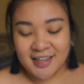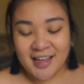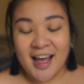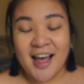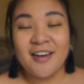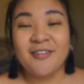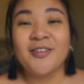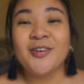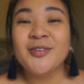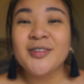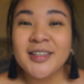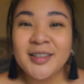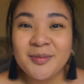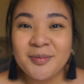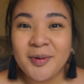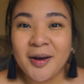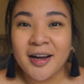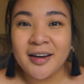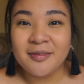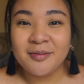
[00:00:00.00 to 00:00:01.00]
I've only
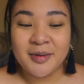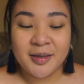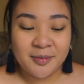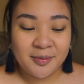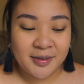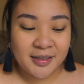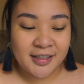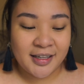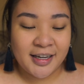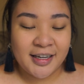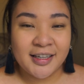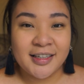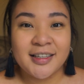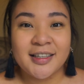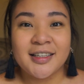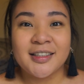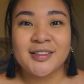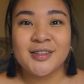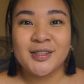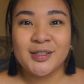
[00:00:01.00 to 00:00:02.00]
bought maybe like
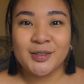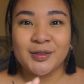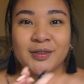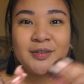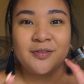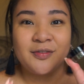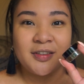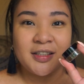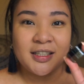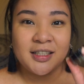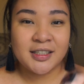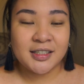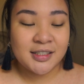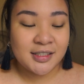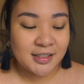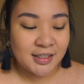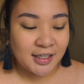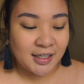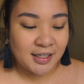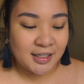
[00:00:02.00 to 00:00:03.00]
two of these
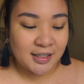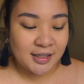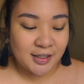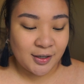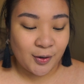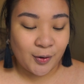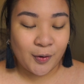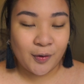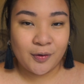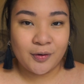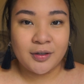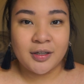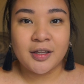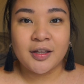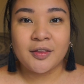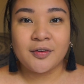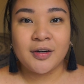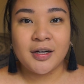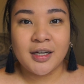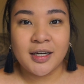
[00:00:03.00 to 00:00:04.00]
in the whole
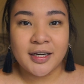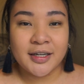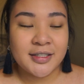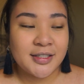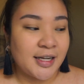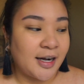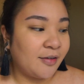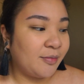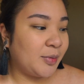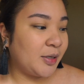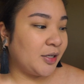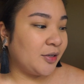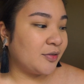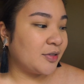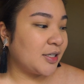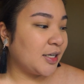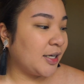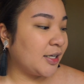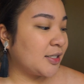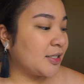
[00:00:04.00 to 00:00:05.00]
three years that I've been
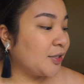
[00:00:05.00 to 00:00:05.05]
using it.